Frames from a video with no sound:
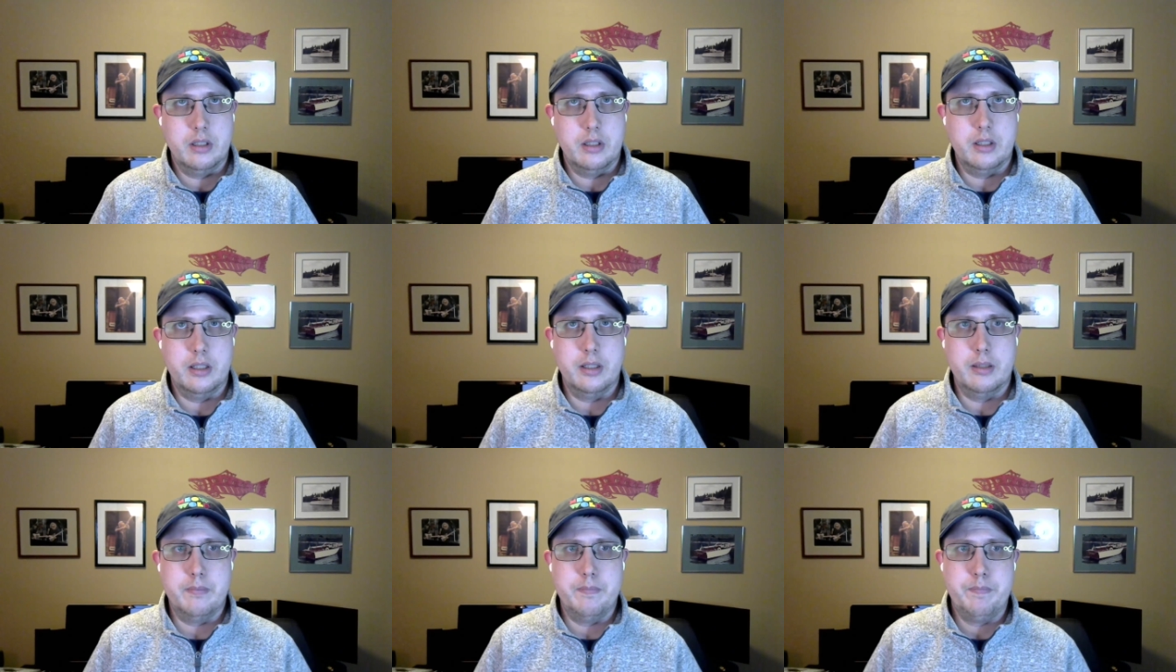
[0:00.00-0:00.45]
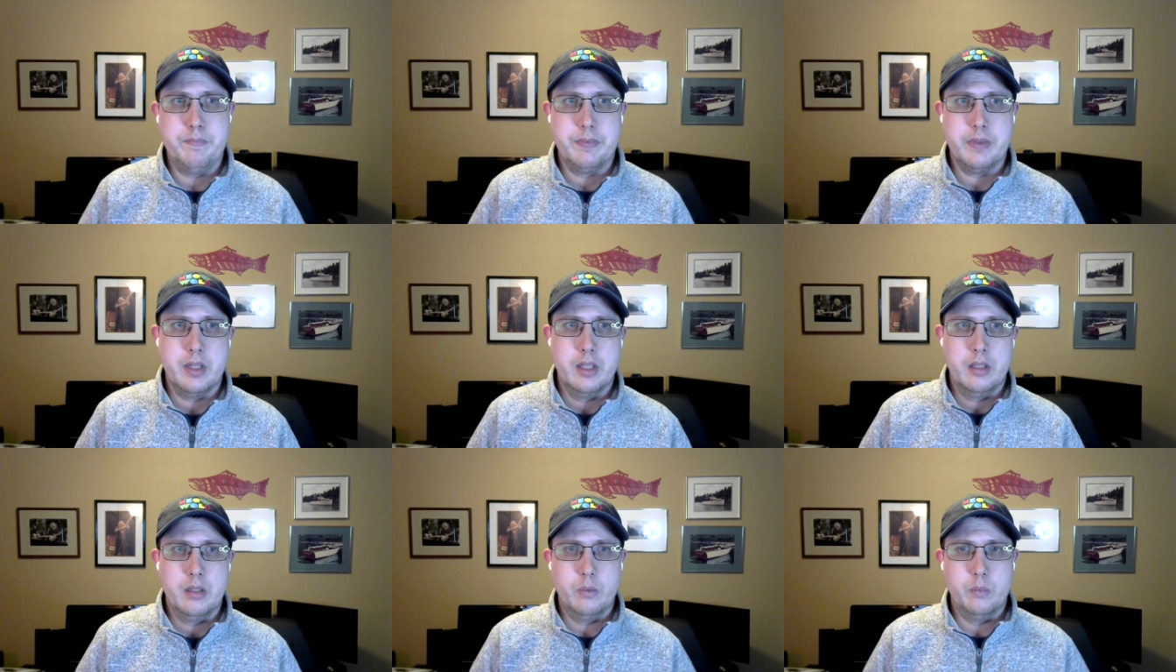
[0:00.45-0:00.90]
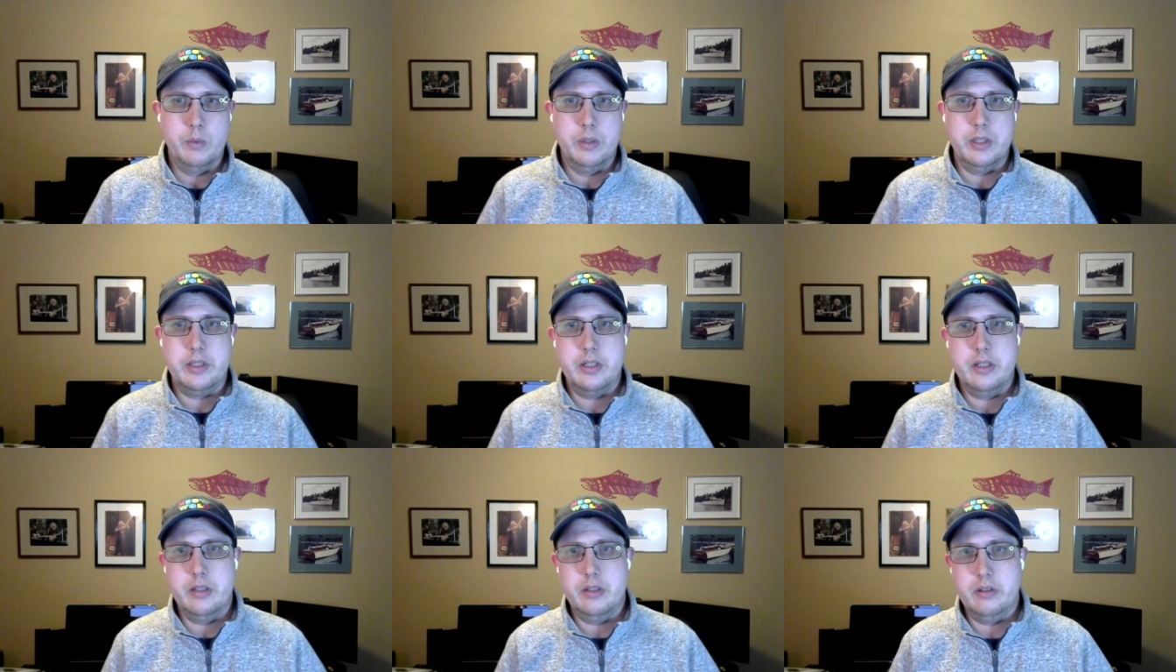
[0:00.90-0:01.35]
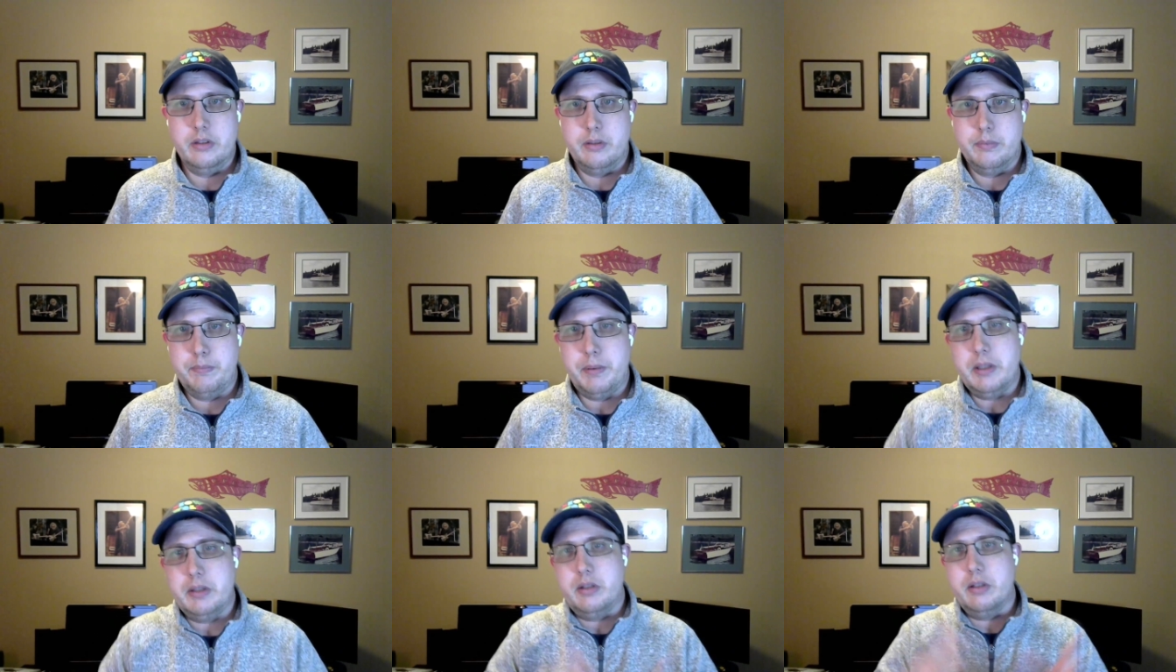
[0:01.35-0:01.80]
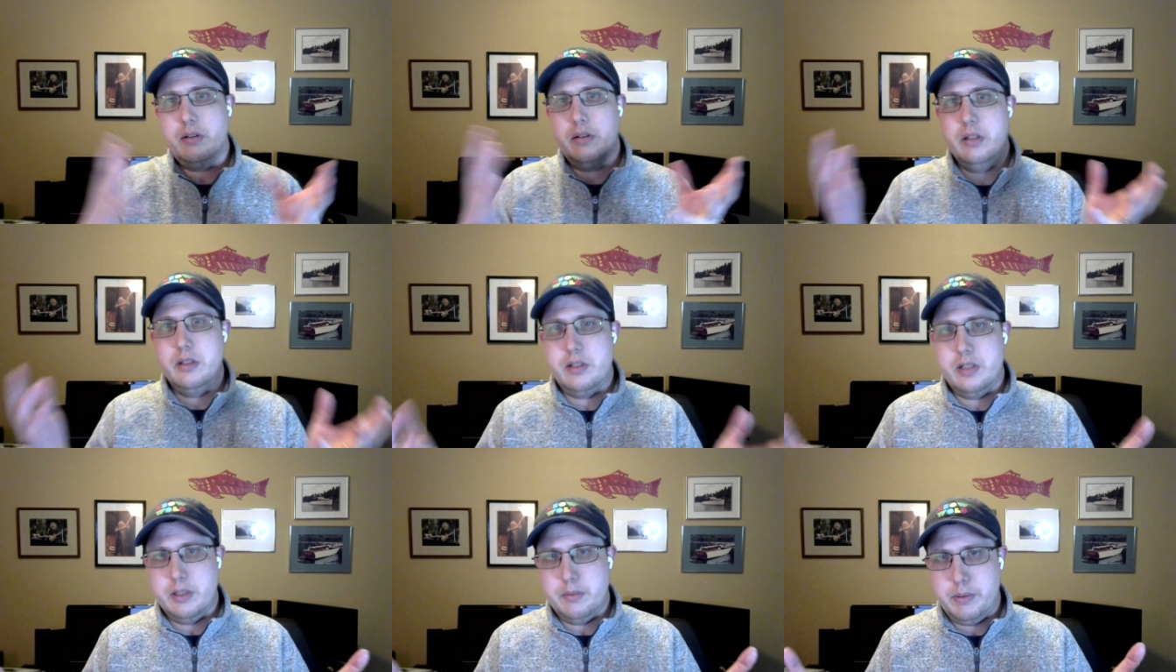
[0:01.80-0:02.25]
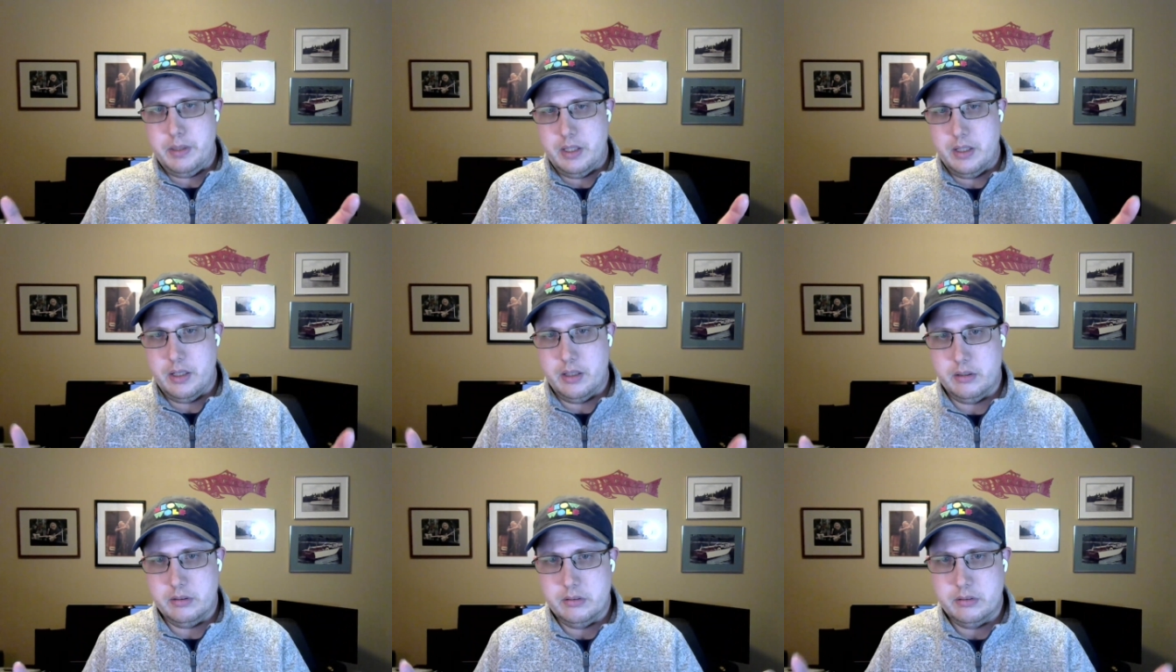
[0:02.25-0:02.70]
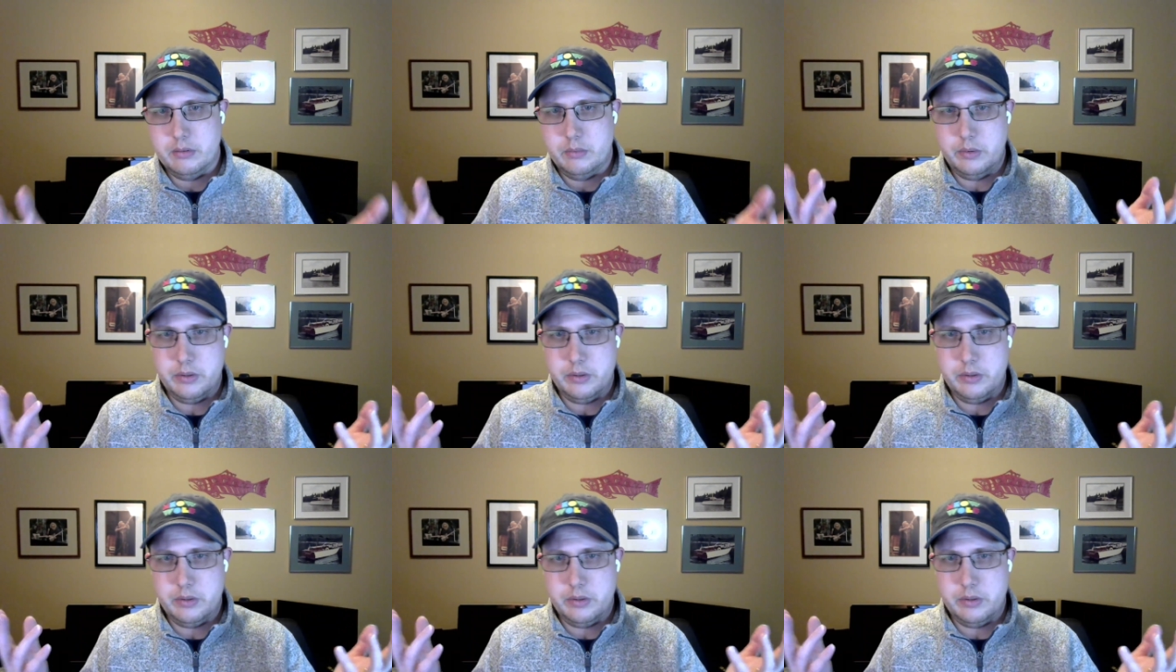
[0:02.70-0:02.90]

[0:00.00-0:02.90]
um, which is basically GPL,